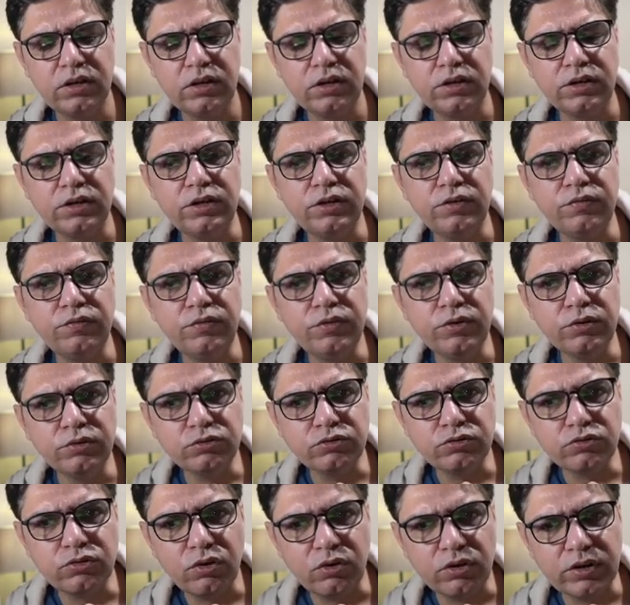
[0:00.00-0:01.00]

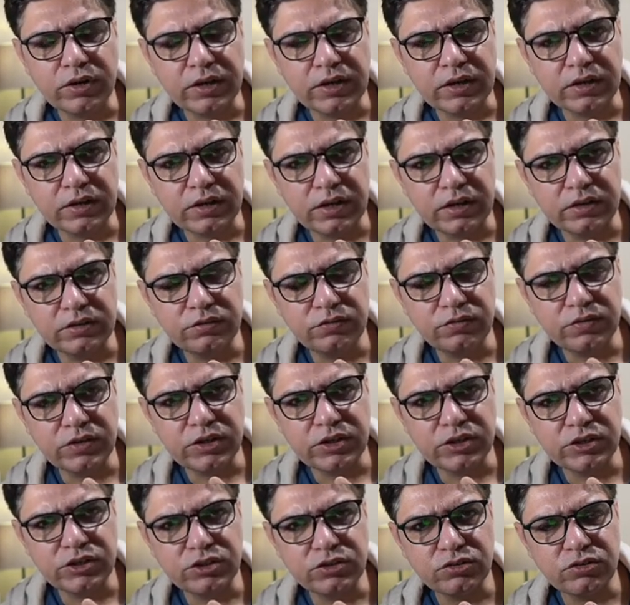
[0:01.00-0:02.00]
Diffuse cortical
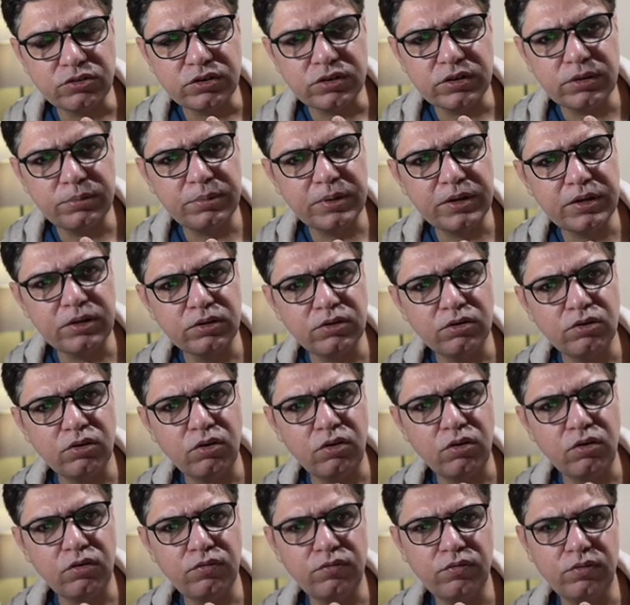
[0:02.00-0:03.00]
calcification are typical
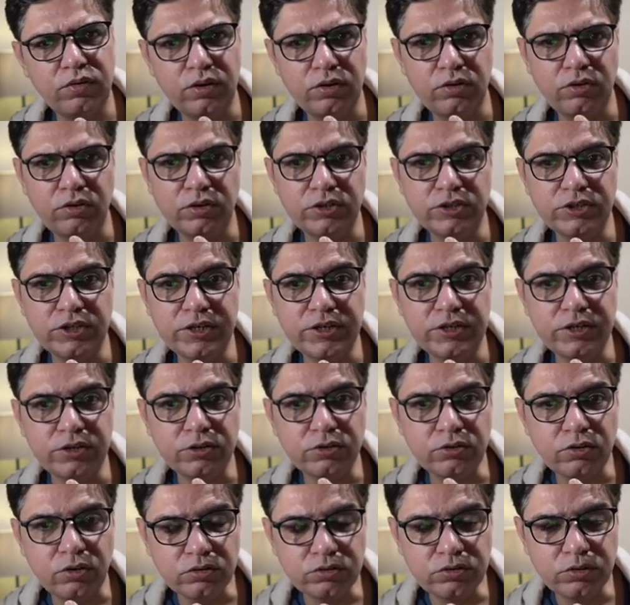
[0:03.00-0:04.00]
of
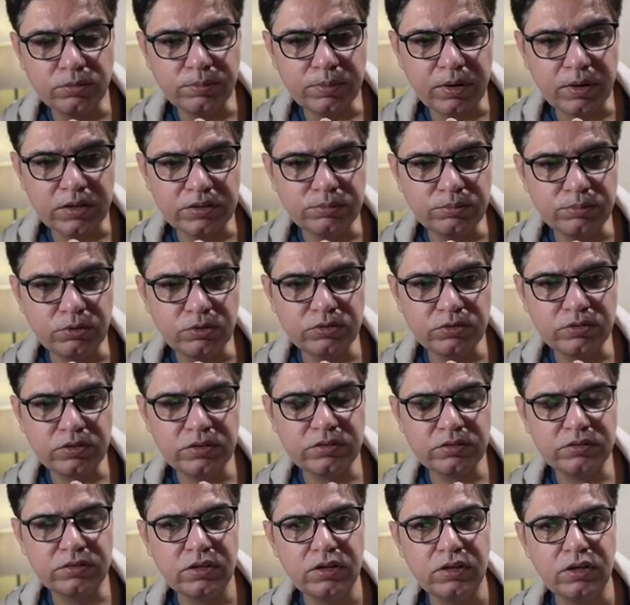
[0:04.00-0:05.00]
congenital
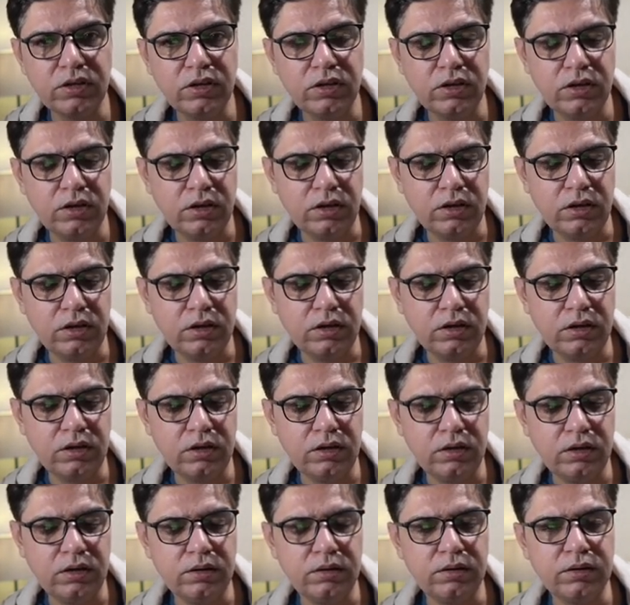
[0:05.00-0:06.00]
toxoplasmosis.
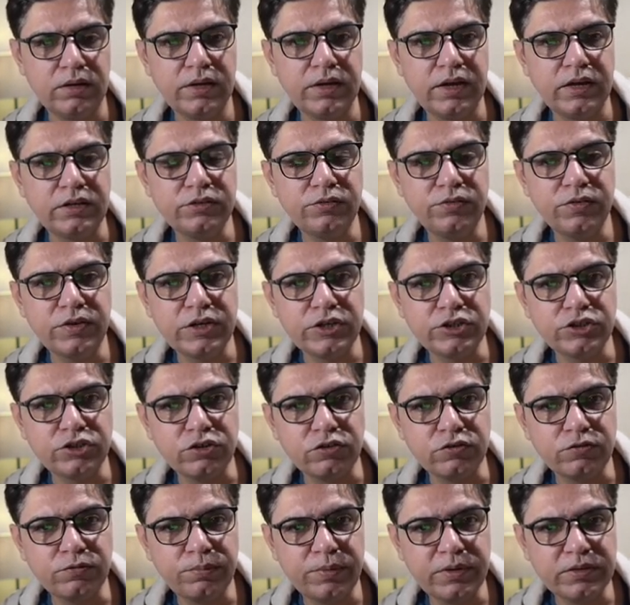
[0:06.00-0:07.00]
Calcification
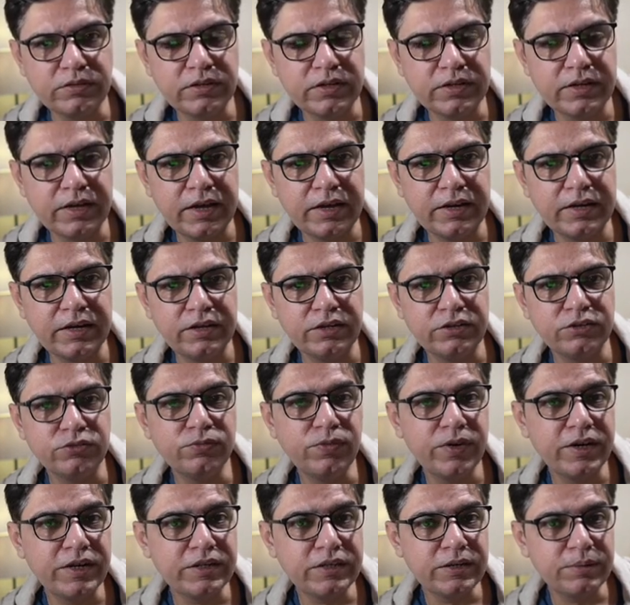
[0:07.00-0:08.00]
of basal ganglia is
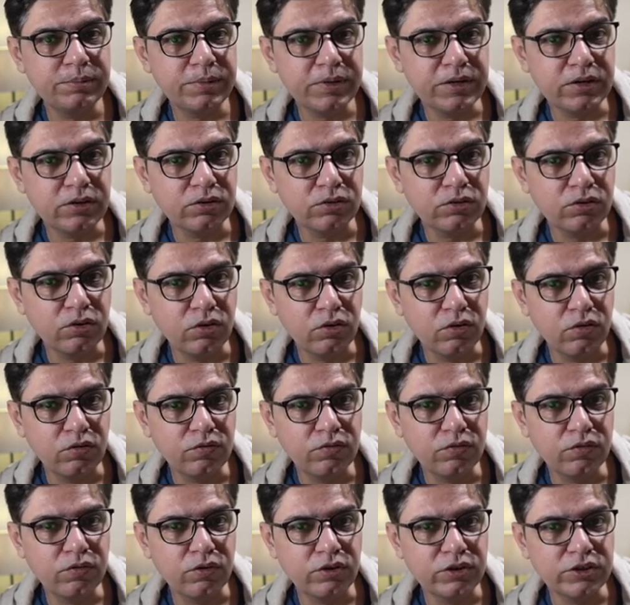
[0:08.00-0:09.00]
very typical
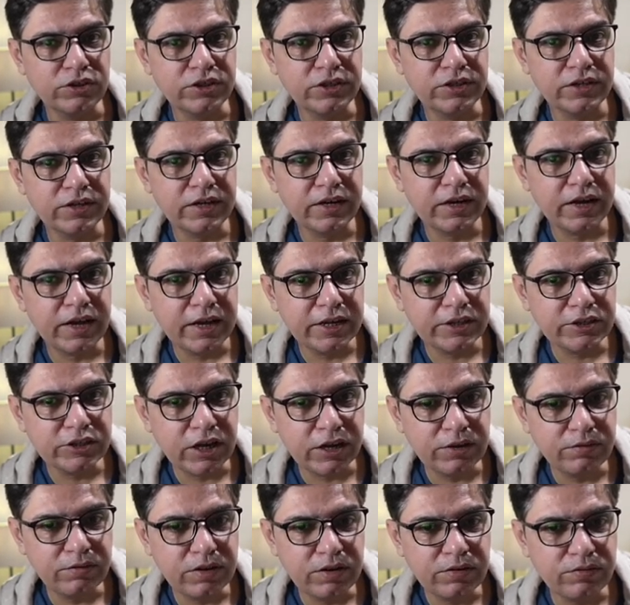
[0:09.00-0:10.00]
of congenital
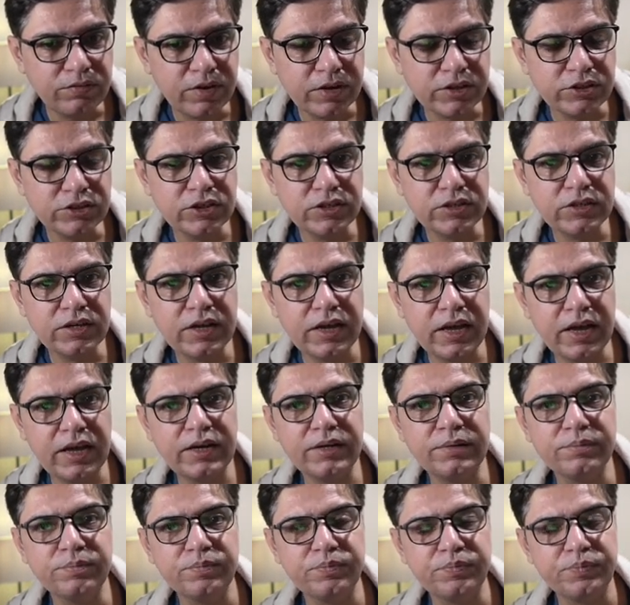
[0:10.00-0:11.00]
HIV infection.
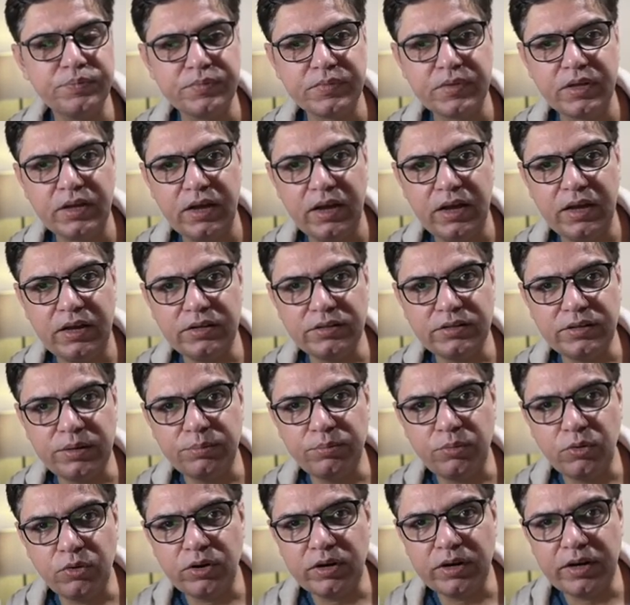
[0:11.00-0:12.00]
And
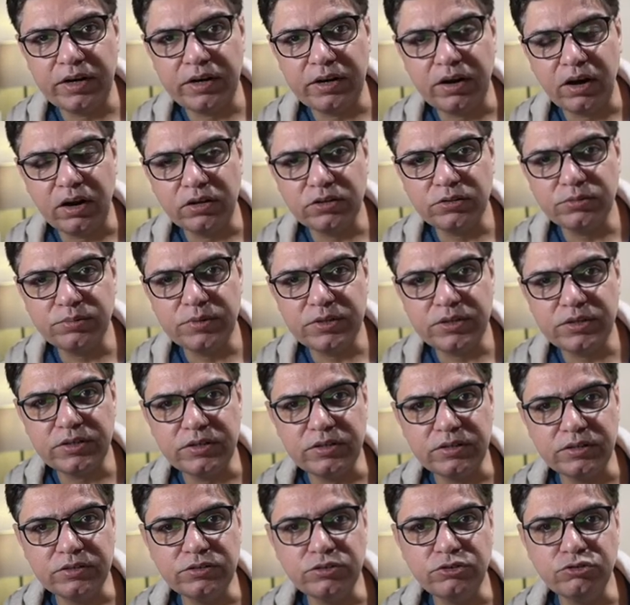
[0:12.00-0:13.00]
temporal enhancement
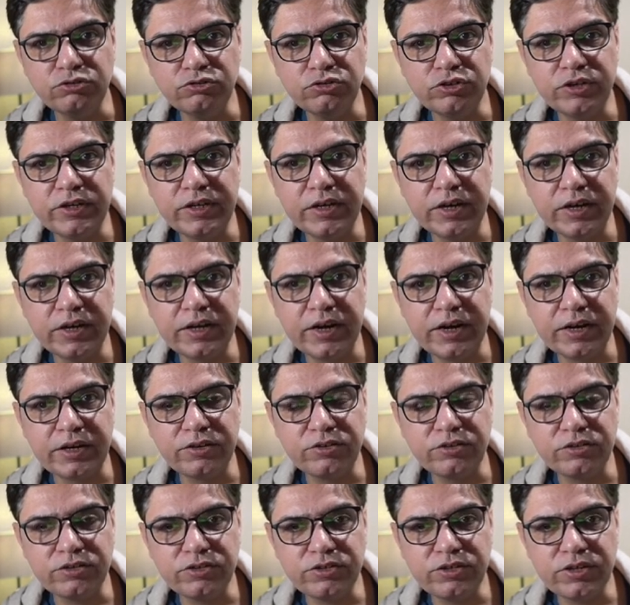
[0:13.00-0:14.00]
is usually a
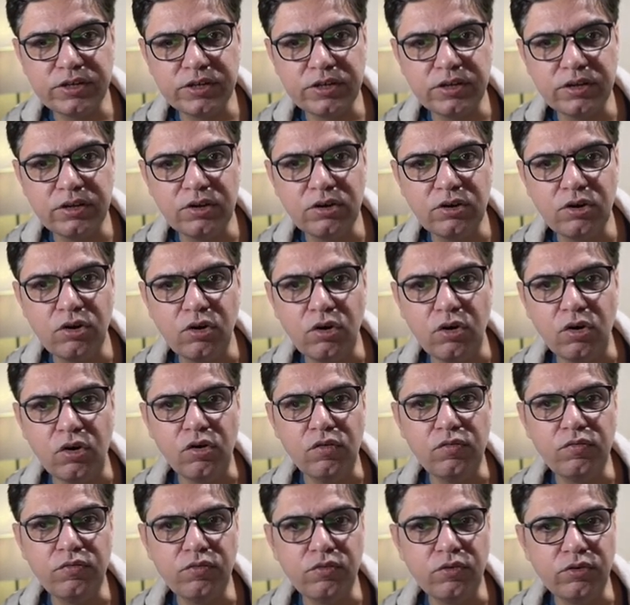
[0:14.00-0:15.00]
characteristic
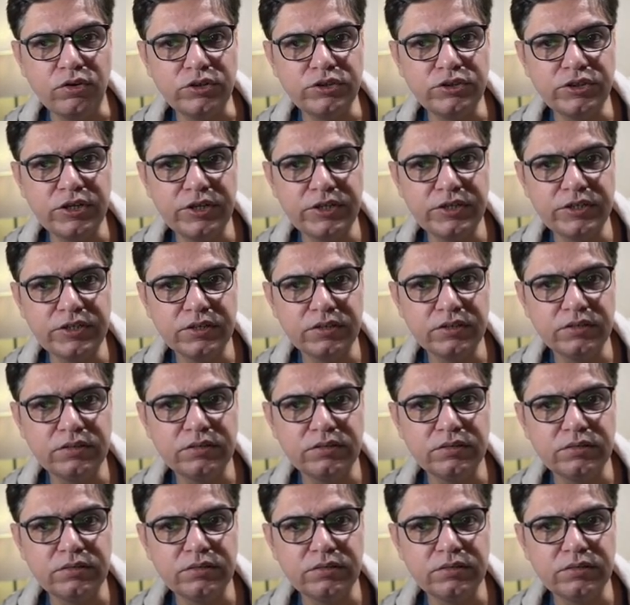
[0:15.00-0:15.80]
of congenital